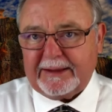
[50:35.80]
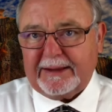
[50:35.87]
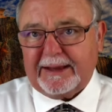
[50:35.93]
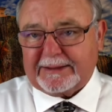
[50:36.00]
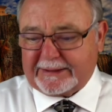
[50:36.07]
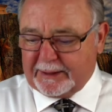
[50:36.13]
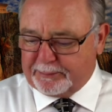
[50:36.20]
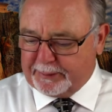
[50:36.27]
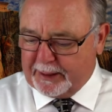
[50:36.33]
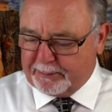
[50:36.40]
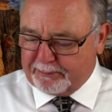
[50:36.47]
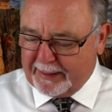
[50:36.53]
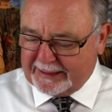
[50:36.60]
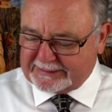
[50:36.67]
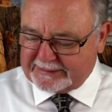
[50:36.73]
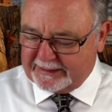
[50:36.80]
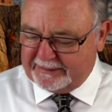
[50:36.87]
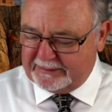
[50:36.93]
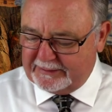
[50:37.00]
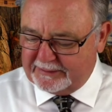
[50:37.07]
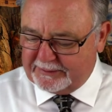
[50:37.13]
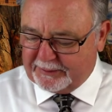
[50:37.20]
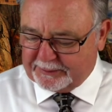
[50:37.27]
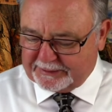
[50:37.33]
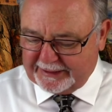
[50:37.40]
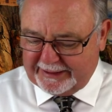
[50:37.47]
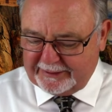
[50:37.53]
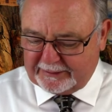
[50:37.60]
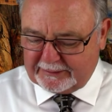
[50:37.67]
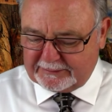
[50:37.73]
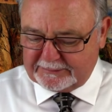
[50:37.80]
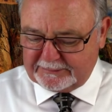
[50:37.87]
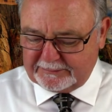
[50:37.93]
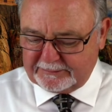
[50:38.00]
It can be a messy ordeal.